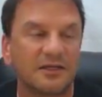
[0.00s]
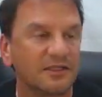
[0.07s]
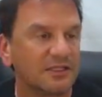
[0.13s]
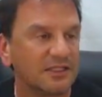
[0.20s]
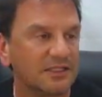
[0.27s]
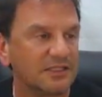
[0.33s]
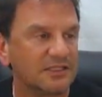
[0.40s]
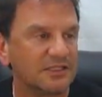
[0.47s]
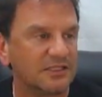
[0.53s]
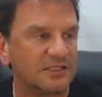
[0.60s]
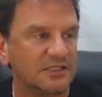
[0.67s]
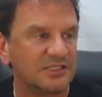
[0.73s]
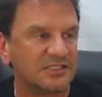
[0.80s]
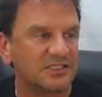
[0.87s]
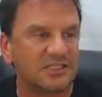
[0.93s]

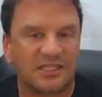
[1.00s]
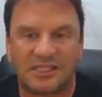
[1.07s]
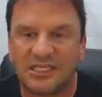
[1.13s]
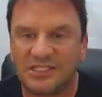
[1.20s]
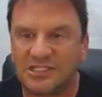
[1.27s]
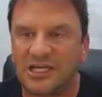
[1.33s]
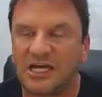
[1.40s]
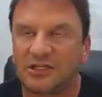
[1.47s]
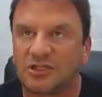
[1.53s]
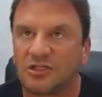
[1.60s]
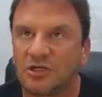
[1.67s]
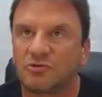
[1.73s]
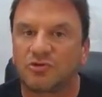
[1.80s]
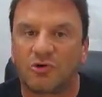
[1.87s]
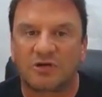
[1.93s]
These are the things you got to do
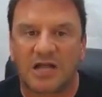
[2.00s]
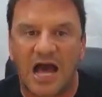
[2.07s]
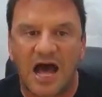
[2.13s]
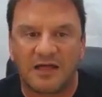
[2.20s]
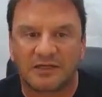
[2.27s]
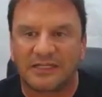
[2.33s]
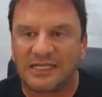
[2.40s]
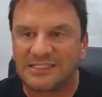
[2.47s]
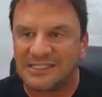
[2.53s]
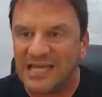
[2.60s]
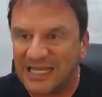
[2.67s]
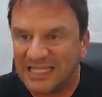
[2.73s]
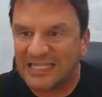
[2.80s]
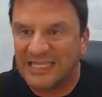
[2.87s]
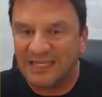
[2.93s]
during the holidays. You got
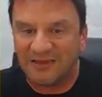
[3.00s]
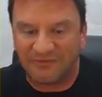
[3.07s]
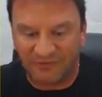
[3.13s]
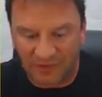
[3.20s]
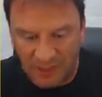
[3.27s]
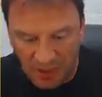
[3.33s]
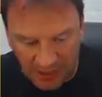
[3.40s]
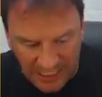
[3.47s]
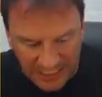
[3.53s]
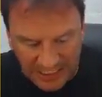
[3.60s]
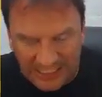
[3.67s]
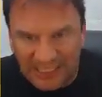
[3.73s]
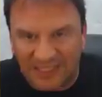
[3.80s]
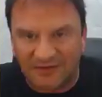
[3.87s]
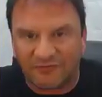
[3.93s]
to give. You got to
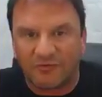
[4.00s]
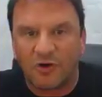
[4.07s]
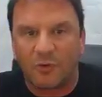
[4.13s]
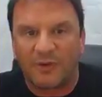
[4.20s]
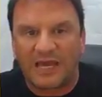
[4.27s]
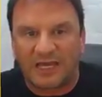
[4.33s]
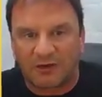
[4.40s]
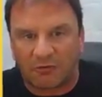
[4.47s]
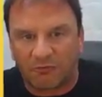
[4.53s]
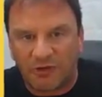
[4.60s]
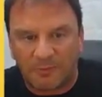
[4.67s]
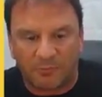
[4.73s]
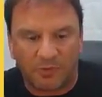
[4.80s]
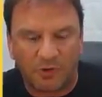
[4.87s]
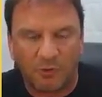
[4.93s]
give. You got to rip.
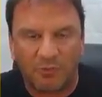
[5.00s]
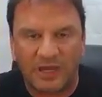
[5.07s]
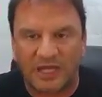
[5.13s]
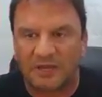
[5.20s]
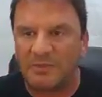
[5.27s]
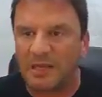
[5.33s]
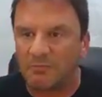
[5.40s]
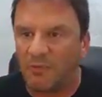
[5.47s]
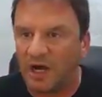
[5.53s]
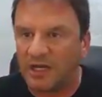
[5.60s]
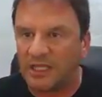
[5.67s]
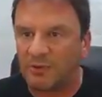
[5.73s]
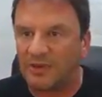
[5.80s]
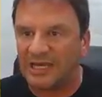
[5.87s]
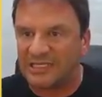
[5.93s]
You got to make money.
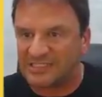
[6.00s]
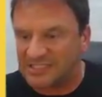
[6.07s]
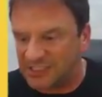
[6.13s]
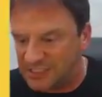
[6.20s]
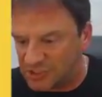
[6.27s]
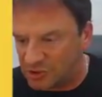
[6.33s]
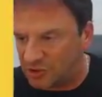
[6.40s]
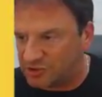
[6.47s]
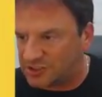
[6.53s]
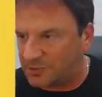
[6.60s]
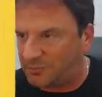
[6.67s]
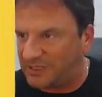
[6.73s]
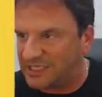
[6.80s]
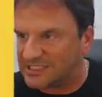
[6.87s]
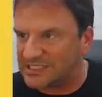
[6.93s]
You got to send these cards to the
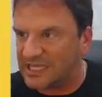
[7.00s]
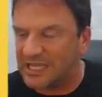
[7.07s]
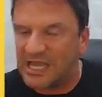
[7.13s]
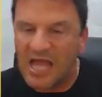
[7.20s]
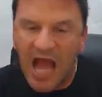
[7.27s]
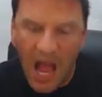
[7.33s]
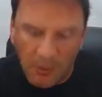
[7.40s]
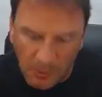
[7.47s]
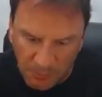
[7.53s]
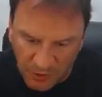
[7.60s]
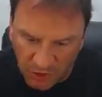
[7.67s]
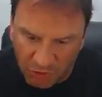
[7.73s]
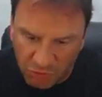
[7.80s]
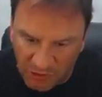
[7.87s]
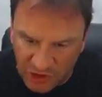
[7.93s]
PSA. I will put
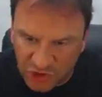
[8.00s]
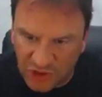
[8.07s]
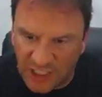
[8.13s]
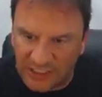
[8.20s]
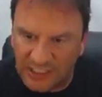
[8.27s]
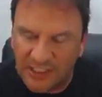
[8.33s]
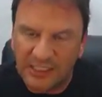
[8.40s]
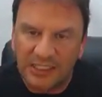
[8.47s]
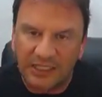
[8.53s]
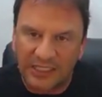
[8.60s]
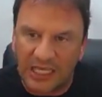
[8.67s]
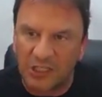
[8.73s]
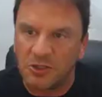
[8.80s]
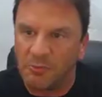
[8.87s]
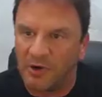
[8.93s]
a rush on it to get
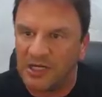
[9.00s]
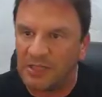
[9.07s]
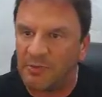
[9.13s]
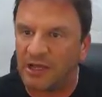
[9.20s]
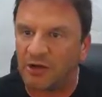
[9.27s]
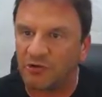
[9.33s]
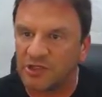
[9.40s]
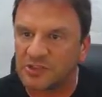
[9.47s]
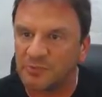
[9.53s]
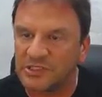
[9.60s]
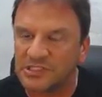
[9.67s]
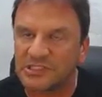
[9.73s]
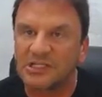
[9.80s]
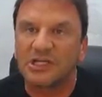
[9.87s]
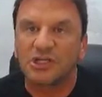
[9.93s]
you money by Christmas
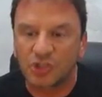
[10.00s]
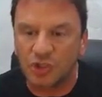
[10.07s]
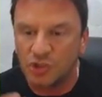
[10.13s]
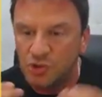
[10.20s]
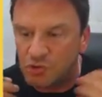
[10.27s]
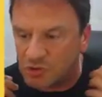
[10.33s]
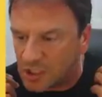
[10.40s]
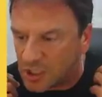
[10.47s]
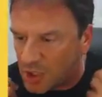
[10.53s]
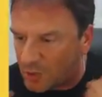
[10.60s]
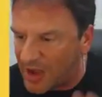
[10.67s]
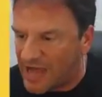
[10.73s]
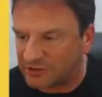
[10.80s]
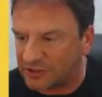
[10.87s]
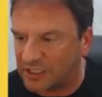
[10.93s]
so you can go
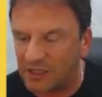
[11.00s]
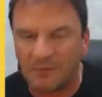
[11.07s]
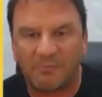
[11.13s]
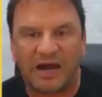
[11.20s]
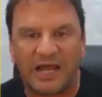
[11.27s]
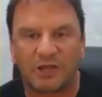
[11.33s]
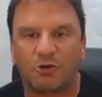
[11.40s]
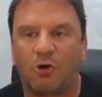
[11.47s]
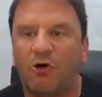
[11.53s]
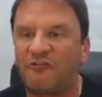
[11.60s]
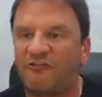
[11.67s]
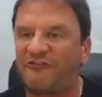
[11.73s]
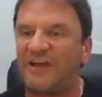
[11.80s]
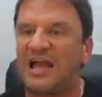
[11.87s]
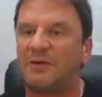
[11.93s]
out there and buy your whole
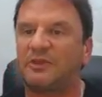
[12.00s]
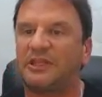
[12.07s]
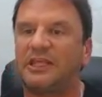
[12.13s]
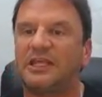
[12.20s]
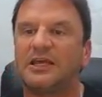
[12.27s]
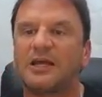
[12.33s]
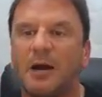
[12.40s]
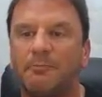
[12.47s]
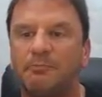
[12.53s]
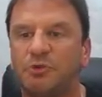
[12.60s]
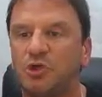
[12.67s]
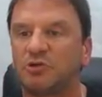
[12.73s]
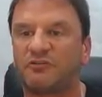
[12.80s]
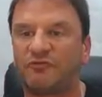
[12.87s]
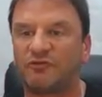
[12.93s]
family a
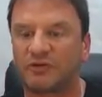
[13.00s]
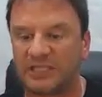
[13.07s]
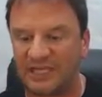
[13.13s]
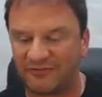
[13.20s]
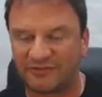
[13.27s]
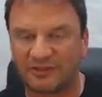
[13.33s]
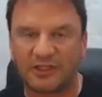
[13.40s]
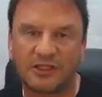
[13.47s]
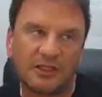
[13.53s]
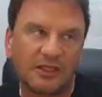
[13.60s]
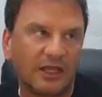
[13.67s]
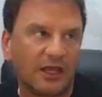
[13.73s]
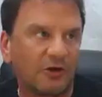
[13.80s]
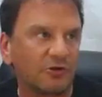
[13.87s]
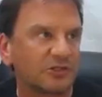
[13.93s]
beautiful gift
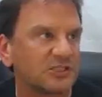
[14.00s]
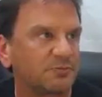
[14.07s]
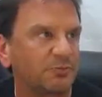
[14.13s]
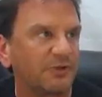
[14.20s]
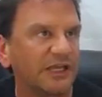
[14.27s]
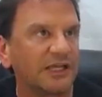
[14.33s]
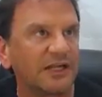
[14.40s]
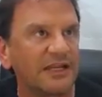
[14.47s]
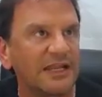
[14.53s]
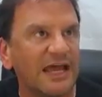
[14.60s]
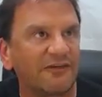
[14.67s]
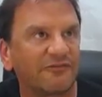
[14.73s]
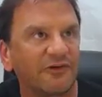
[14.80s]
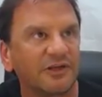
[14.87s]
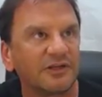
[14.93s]
or display it on
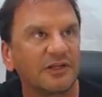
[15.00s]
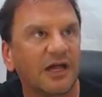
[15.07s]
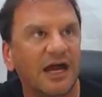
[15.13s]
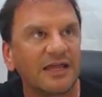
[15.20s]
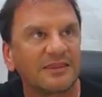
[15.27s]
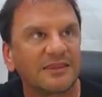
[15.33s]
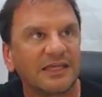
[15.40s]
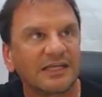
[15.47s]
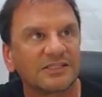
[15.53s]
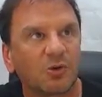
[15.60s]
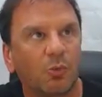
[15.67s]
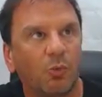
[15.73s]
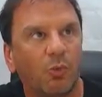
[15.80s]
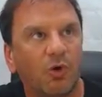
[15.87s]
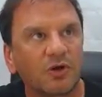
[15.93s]
that front. I think it's a
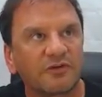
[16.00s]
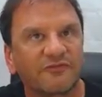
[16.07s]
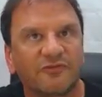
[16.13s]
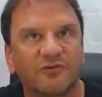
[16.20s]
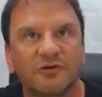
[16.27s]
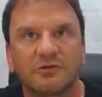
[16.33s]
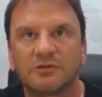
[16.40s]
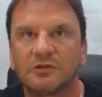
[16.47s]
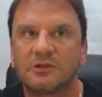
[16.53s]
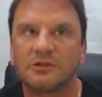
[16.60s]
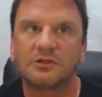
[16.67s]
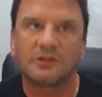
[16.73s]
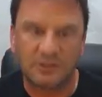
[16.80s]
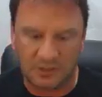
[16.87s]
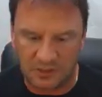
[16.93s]
wonderful
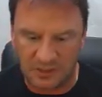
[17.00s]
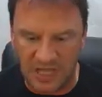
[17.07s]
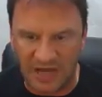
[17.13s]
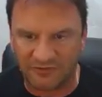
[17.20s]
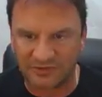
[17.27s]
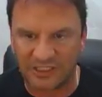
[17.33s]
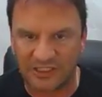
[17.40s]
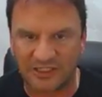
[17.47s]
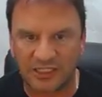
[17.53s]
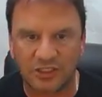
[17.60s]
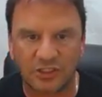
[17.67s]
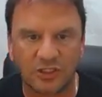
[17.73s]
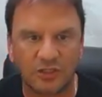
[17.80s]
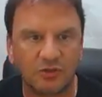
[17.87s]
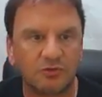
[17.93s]
novelty thing to
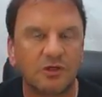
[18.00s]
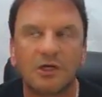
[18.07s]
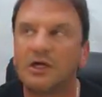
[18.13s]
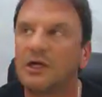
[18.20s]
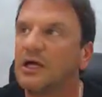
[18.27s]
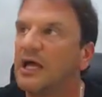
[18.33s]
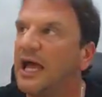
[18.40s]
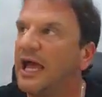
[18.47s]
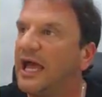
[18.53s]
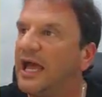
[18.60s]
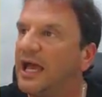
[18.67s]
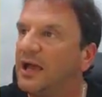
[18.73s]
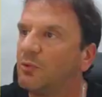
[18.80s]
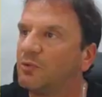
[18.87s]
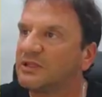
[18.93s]
do.
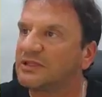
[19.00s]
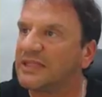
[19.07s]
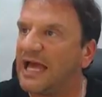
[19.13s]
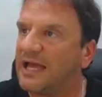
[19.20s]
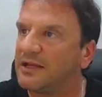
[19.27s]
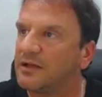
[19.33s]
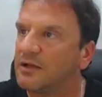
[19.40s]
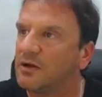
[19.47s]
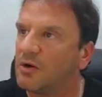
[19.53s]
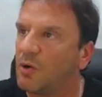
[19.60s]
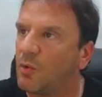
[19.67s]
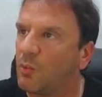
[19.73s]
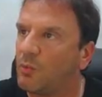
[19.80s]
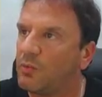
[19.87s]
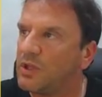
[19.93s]
And with that,
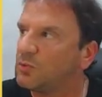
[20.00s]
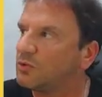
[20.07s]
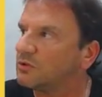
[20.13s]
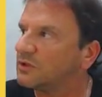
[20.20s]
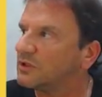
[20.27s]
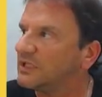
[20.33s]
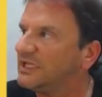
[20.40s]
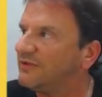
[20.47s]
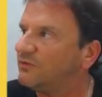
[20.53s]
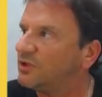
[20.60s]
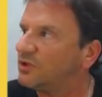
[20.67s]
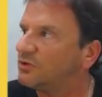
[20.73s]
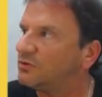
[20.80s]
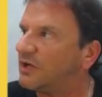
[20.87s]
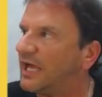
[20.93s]
we will leave
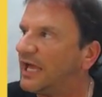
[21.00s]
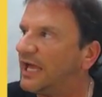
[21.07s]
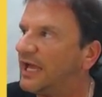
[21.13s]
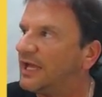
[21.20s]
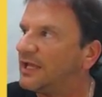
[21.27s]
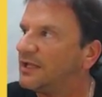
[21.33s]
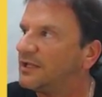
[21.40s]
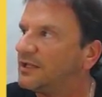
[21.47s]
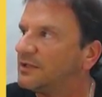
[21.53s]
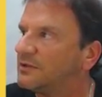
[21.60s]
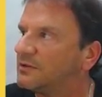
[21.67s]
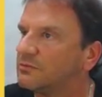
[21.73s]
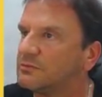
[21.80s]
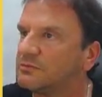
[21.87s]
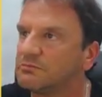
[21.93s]
you
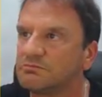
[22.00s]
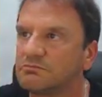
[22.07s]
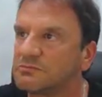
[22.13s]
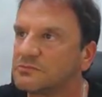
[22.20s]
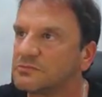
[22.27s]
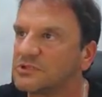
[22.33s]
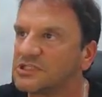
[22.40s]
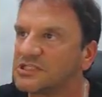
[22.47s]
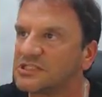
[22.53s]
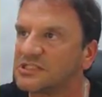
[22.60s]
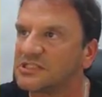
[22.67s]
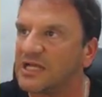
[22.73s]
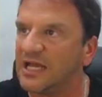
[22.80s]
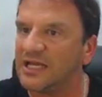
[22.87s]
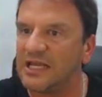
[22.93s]
and
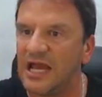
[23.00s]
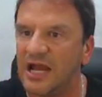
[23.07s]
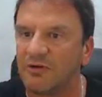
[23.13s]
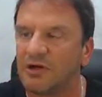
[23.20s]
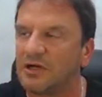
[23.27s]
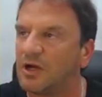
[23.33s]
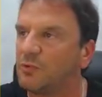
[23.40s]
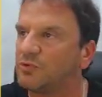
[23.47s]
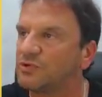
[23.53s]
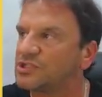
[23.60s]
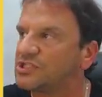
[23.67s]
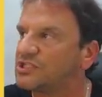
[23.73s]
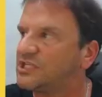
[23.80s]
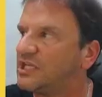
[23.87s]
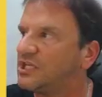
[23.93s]
sayonara. We'll
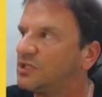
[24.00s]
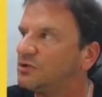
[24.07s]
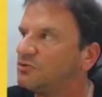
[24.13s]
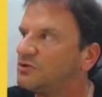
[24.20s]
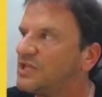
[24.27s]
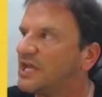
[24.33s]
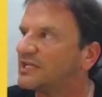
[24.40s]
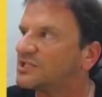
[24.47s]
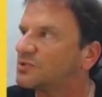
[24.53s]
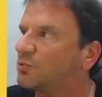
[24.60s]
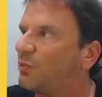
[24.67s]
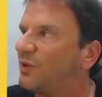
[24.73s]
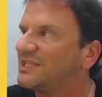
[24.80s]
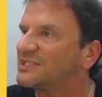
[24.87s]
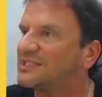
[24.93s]
see you next
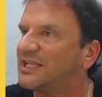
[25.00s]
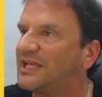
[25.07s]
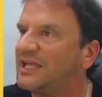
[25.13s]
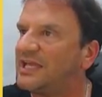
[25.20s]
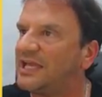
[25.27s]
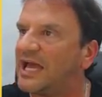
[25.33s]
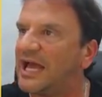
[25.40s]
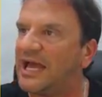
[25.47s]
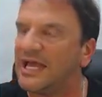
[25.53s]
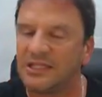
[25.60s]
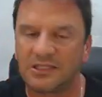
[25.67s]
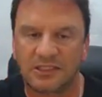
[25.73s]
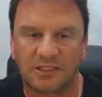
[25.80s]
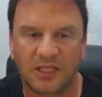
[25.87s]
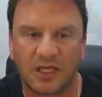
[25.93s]
Wednesday at
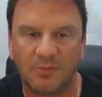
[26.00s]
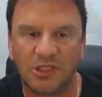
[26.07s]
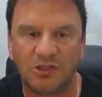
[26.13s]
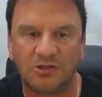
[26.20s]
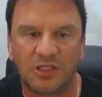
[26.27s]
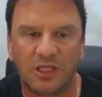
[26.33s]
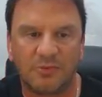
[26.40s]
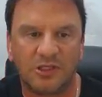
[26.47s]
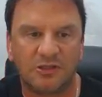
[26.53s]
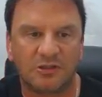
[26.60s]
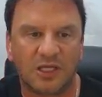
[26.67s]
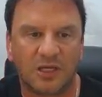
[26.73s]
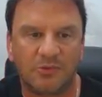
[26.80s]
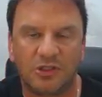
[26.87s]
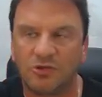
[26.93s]

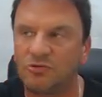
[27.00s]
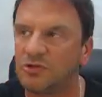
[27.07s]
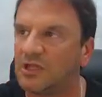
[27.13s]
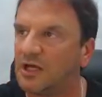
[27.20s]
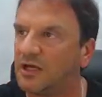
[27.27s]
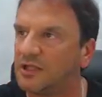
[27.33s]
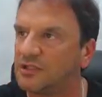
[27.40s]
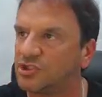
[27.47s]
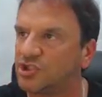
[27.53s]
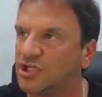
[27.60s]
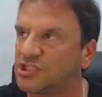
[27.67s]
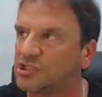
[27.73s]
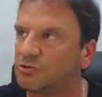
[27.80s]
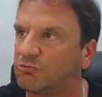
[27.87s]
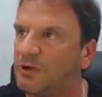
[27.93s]

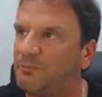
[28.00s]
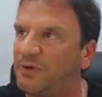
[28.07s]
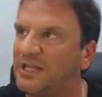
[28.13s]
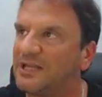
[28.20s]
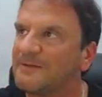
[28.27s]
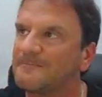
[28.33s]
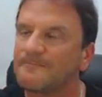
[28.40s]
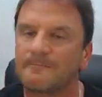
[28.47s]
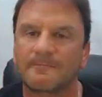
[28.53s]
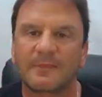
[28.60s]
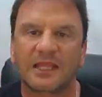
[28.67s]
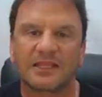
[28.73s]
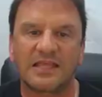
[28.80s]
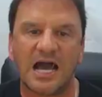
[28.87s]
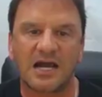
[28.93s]

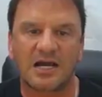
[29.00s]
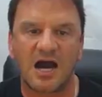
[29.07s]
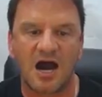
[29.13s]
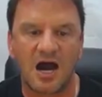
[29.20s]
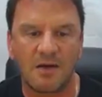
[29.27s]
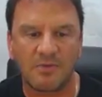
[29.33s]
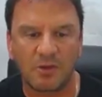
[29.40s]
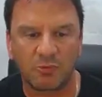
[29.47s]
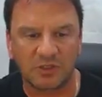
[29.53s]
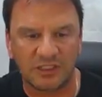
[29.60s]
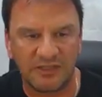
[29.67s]
www.justripit.com.